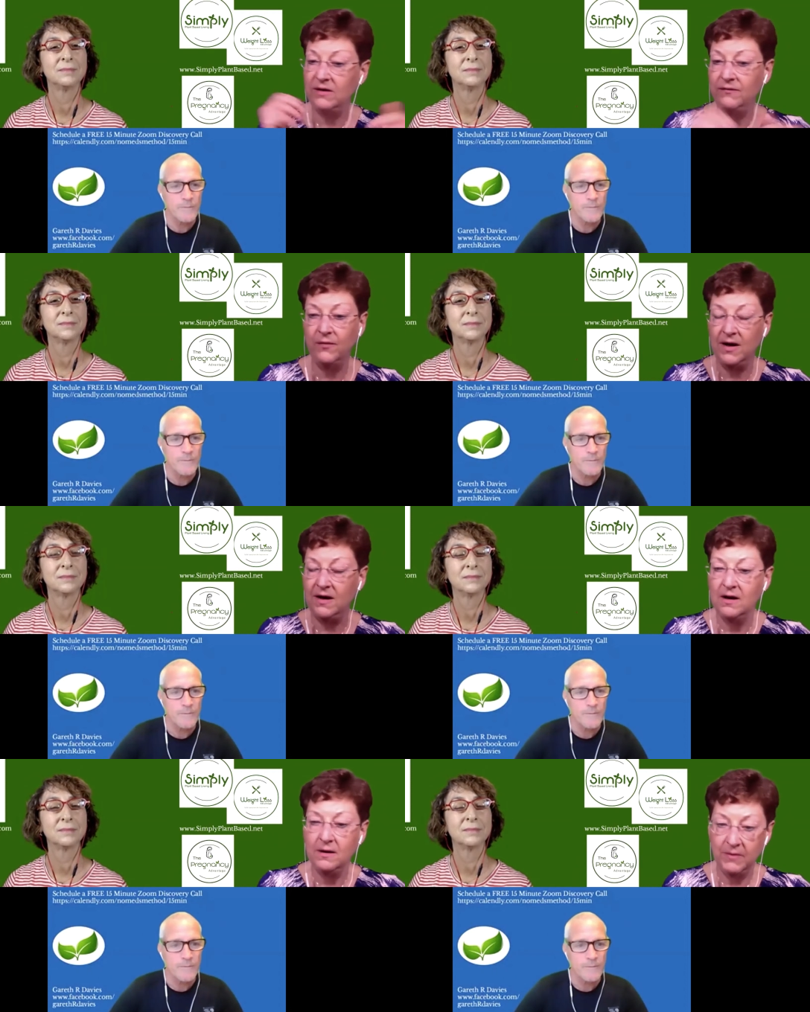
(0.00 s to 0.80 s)
Speaker 1: that away
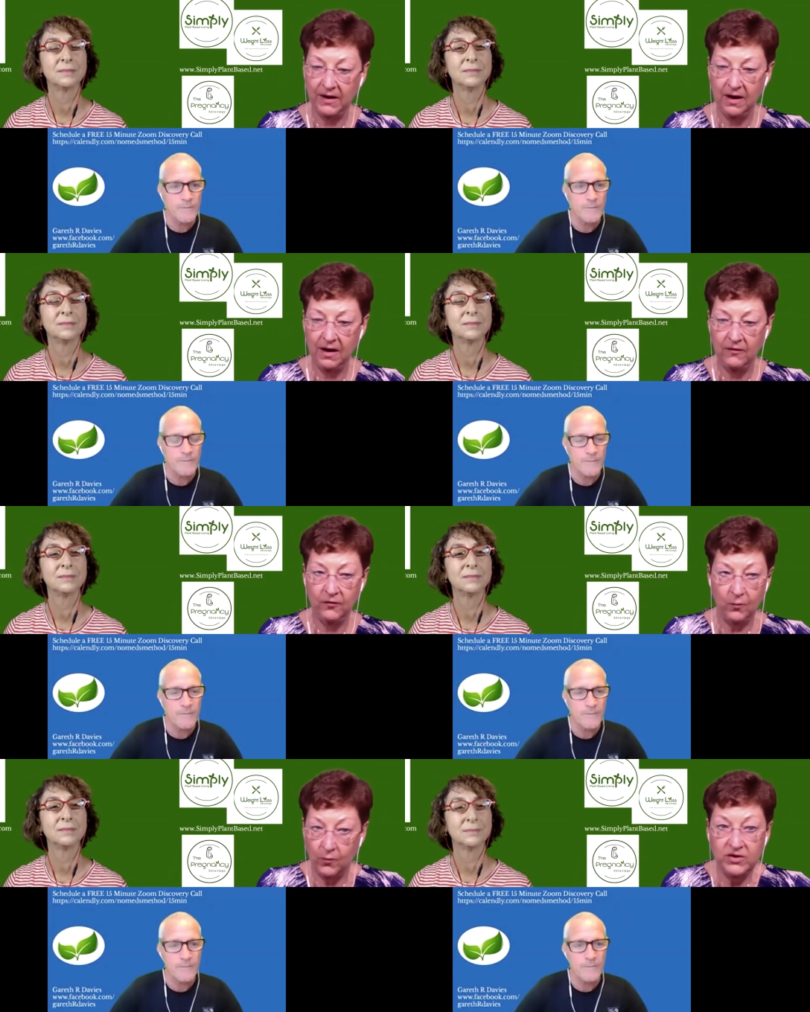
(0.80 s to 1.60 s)
free
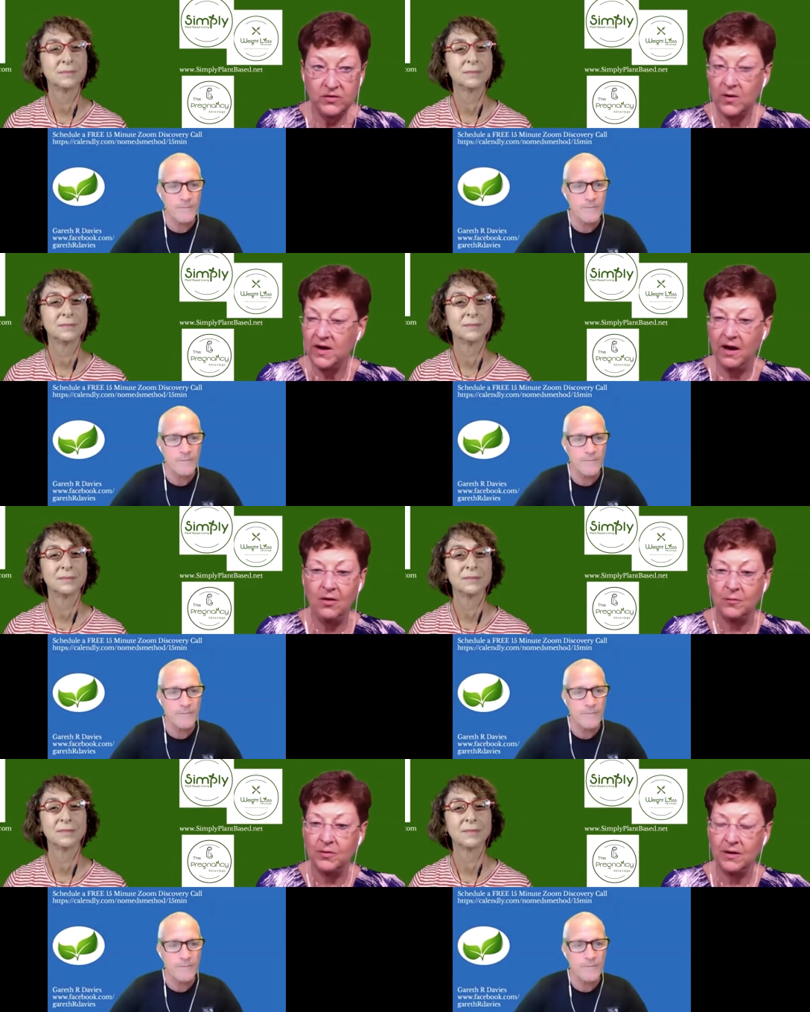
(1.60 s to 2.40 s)
because we just want
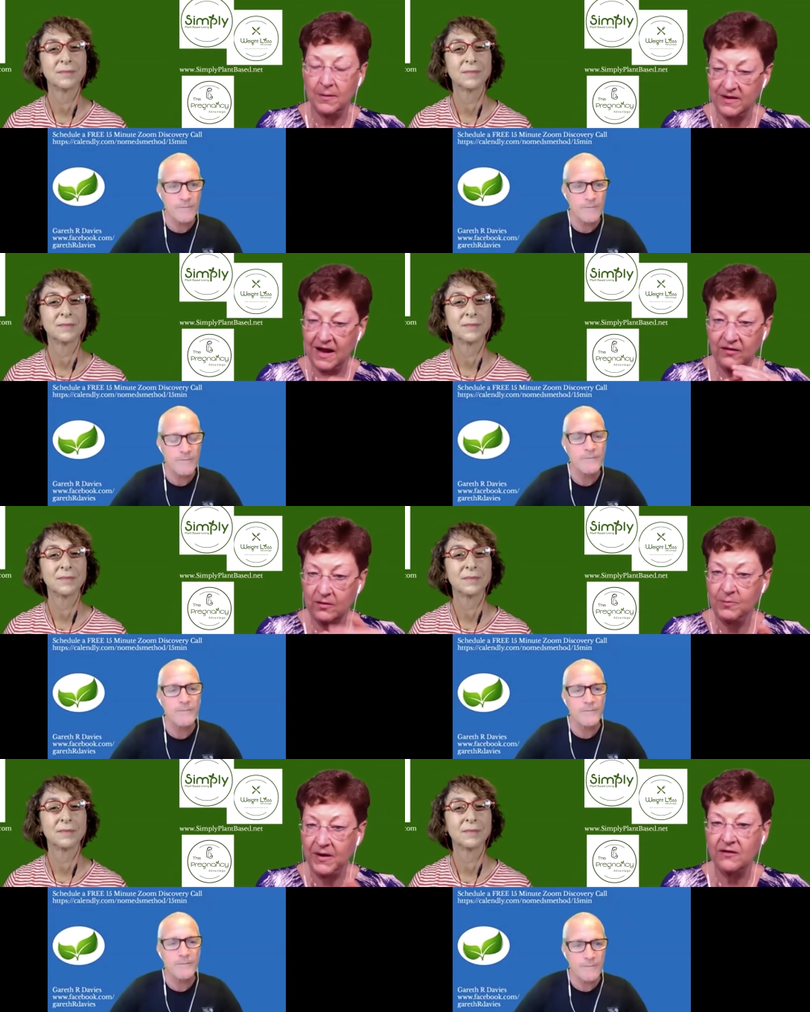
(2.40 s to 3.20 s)
to help. I mean,
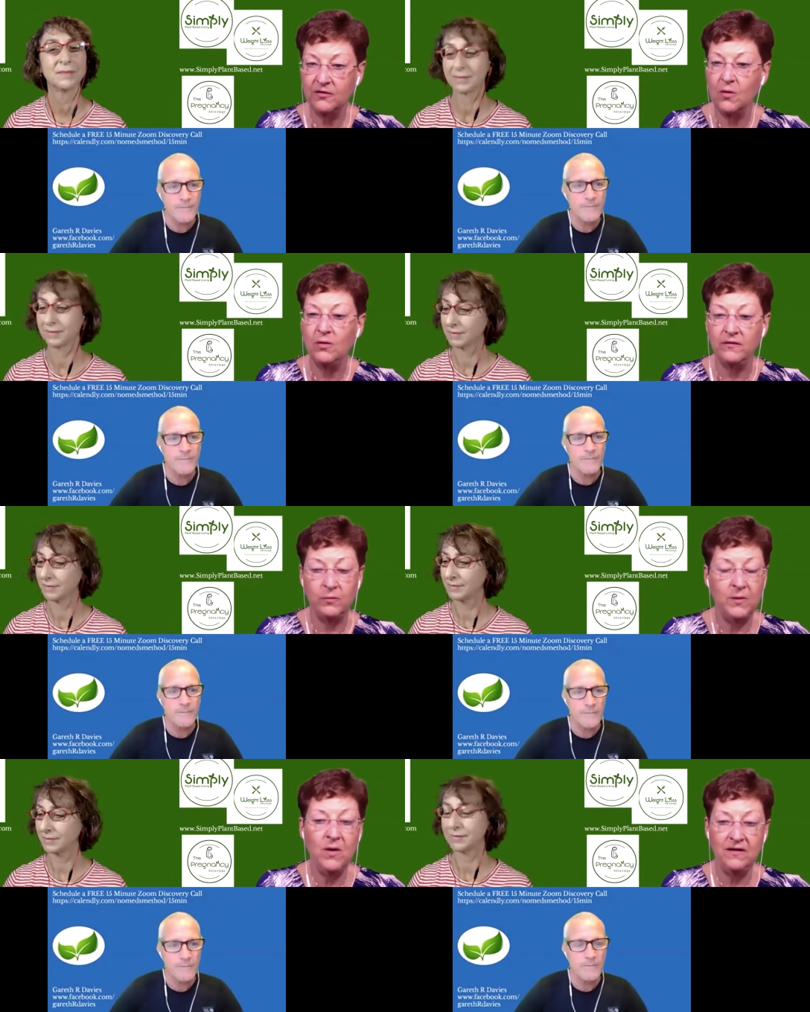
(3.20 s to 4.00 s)
that's our biggest
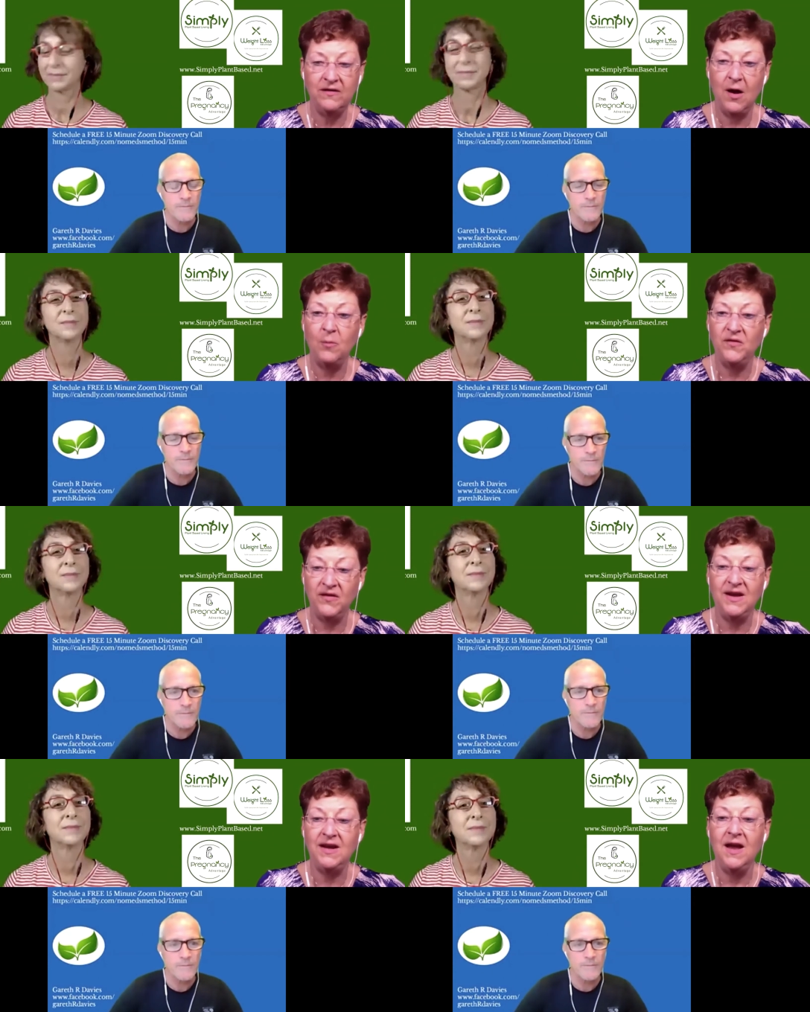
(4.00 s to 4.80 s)
goal, is we want to
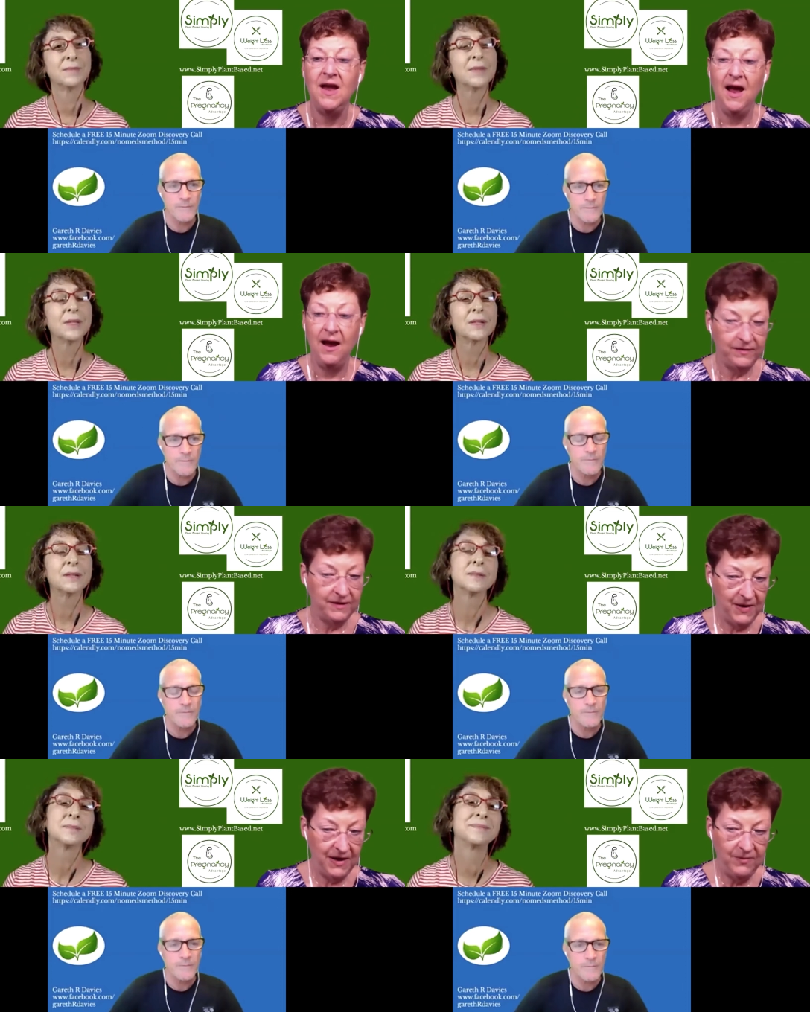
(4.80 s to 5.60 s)
help see
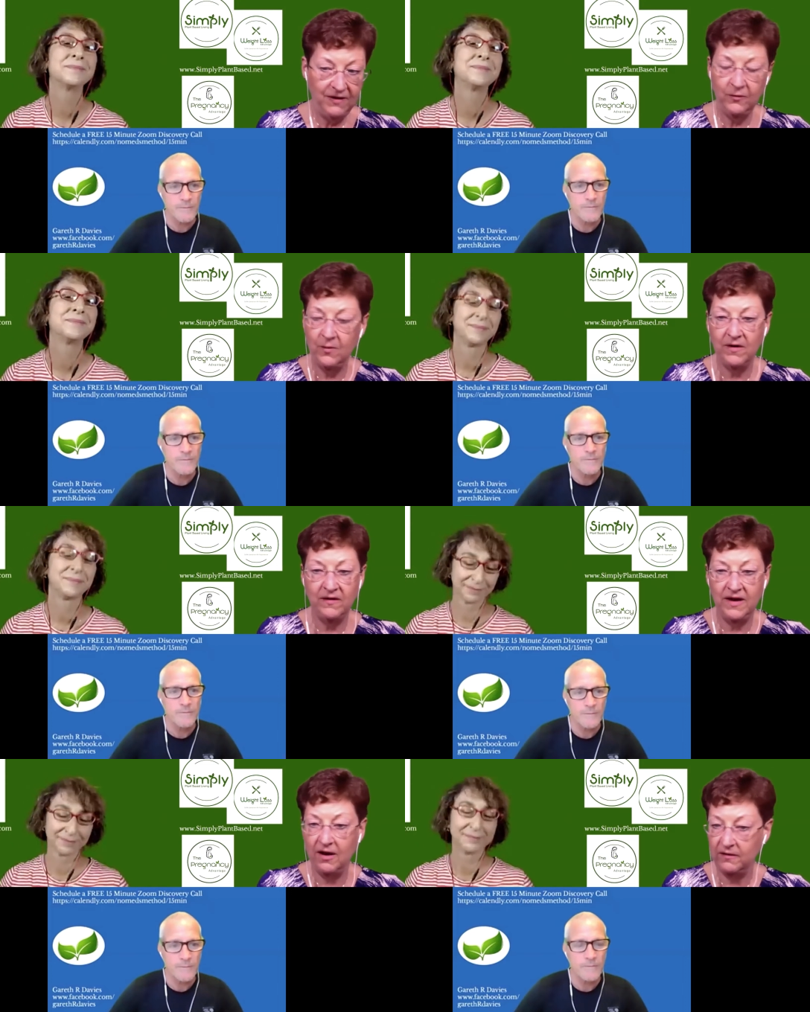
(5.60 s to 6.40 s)
healthy babies. We
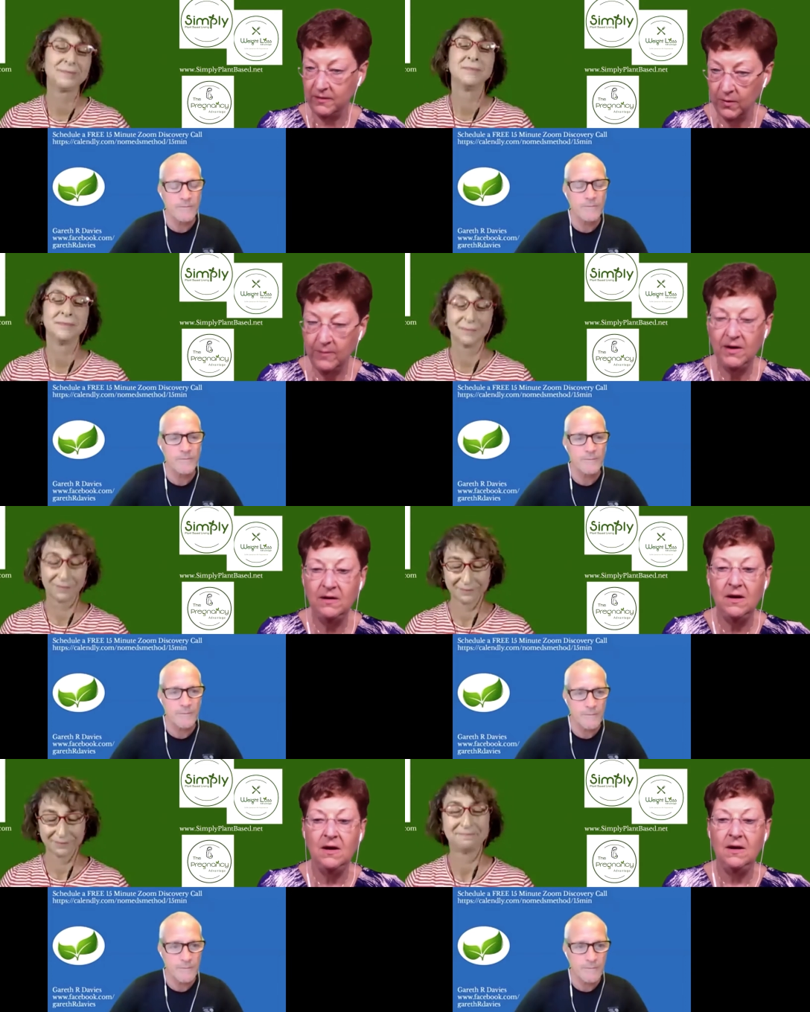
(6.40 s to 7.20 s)
want to see healthy
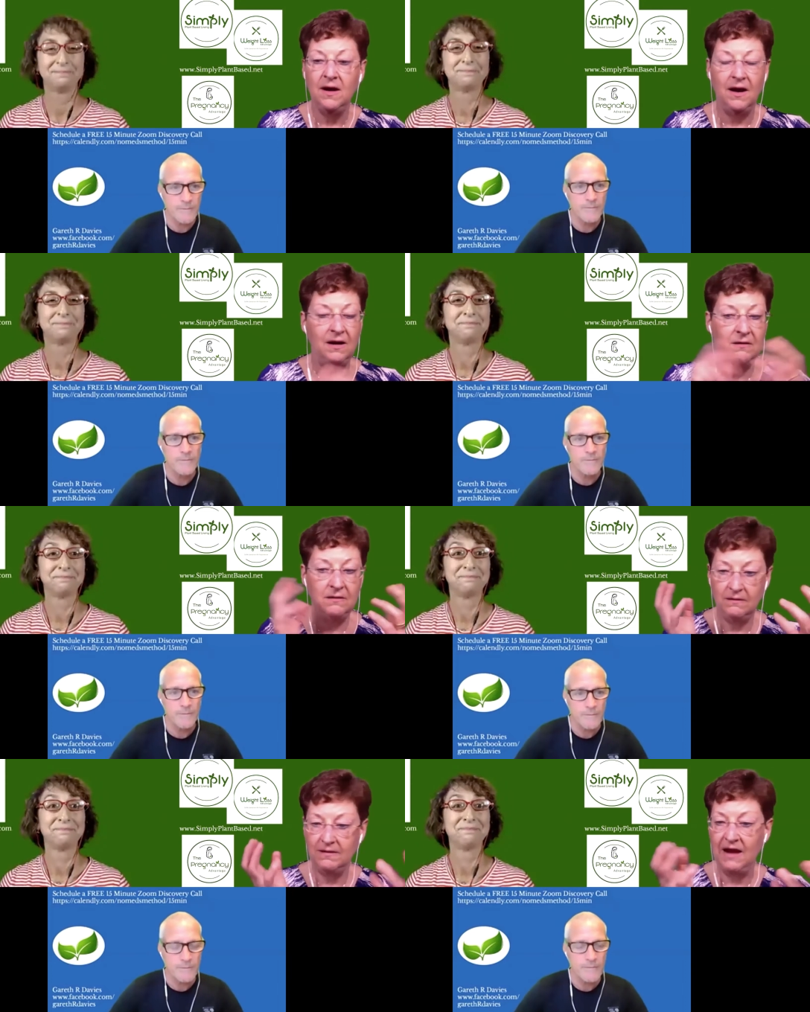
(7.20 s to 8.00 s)
women.
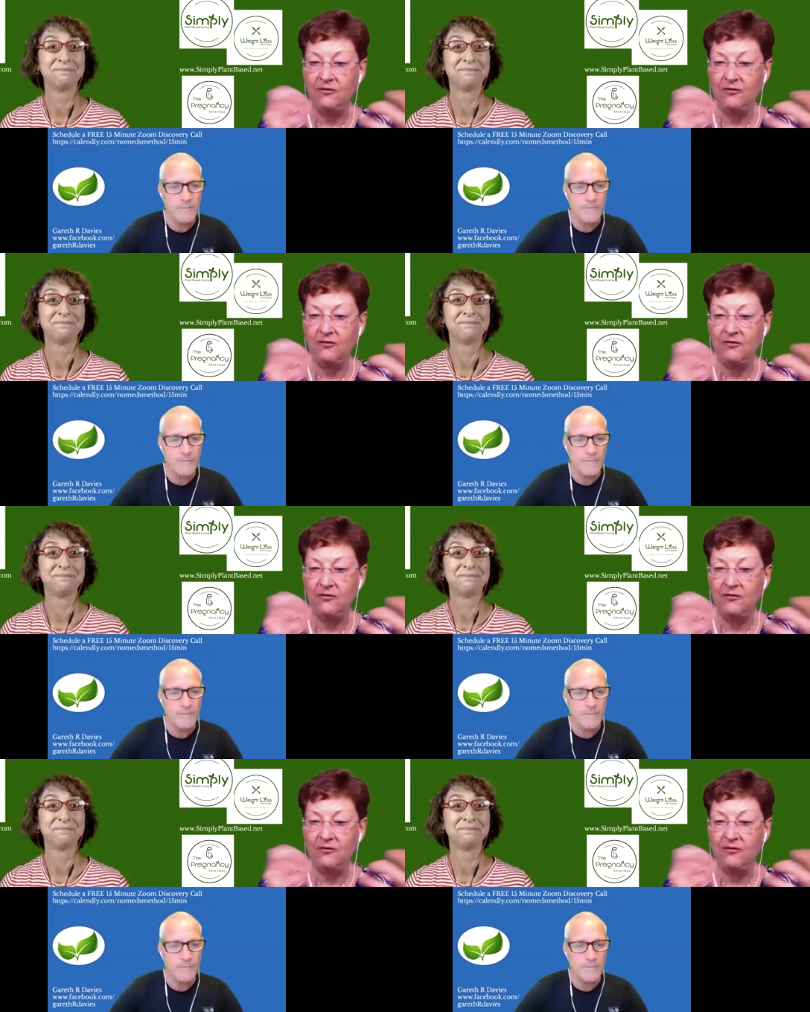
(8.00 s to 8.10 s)
And